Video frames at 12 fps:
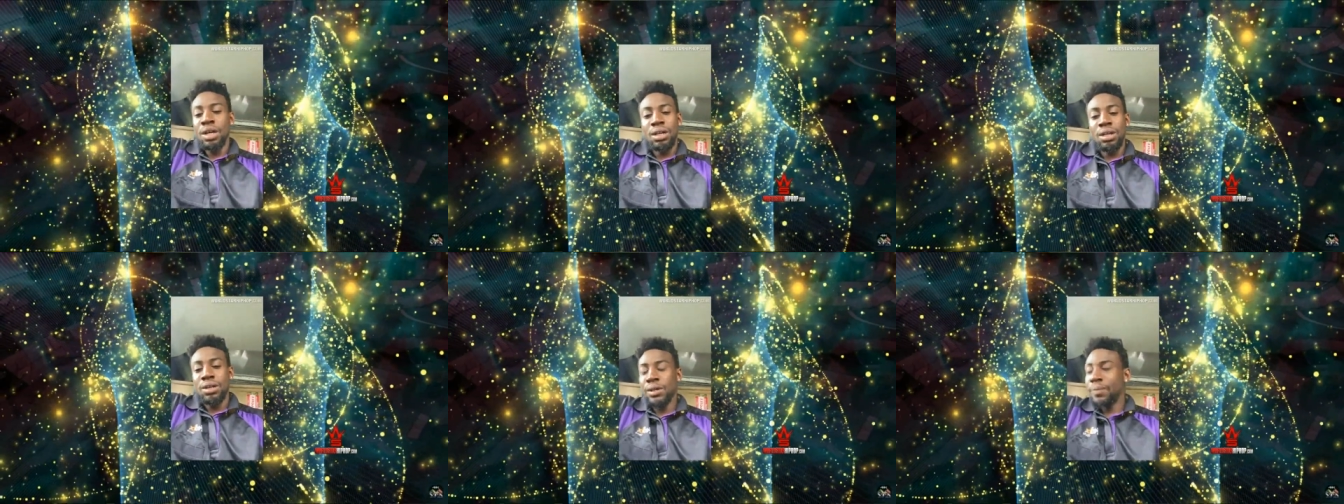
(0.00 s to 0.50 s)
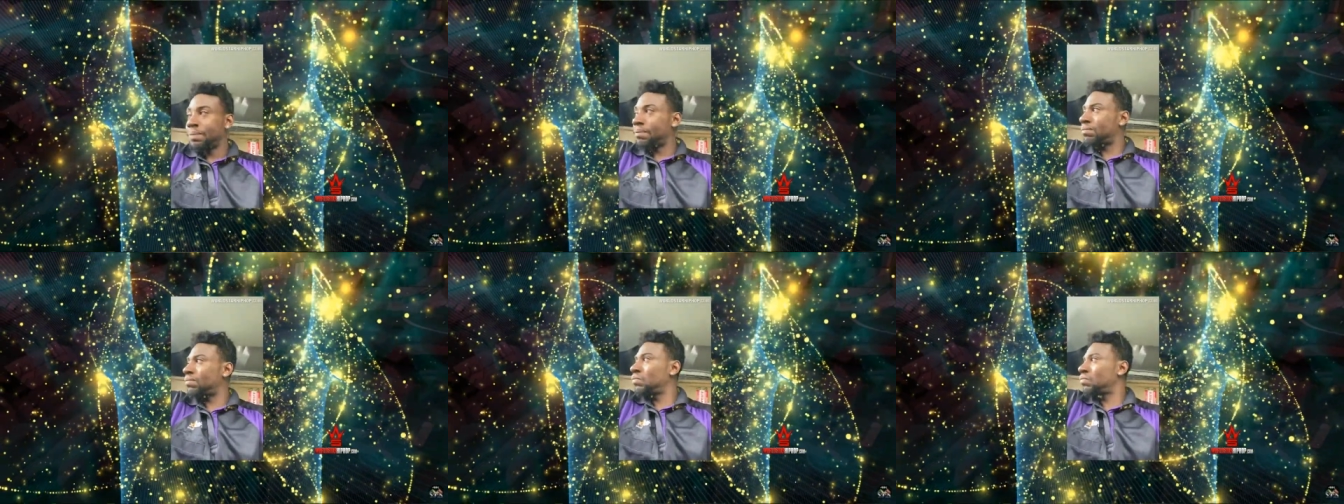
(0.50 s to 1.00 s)
I was
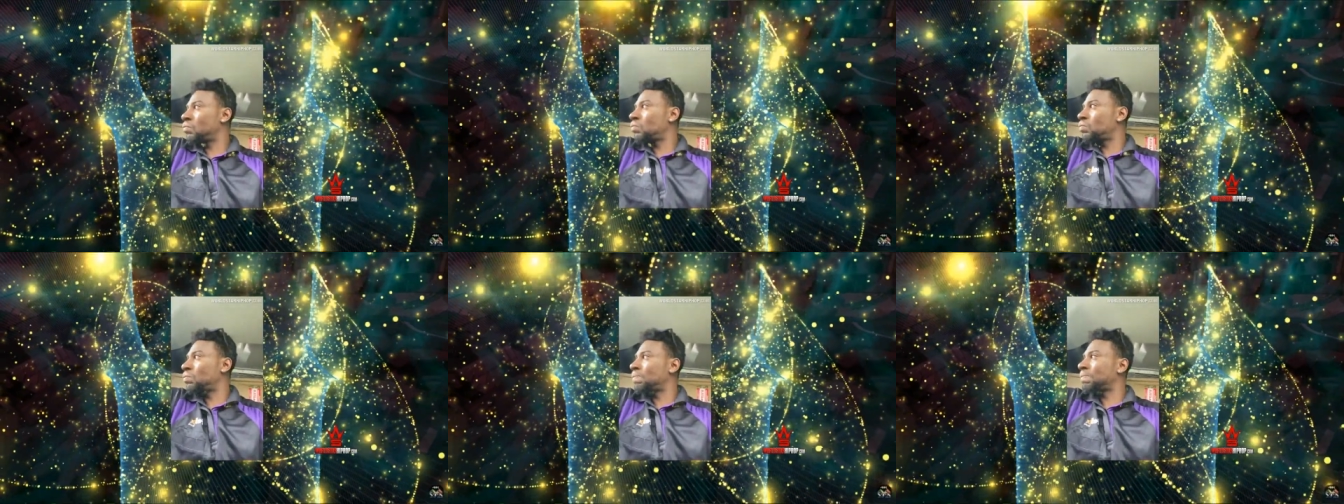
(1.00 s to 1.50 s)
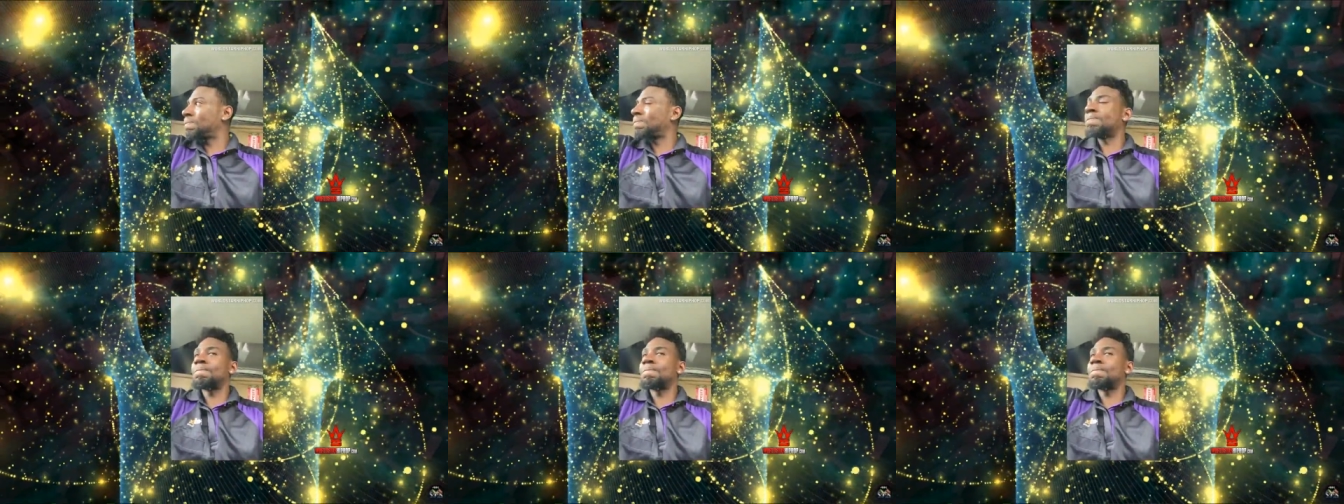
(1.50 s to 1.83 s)
confronted with racism.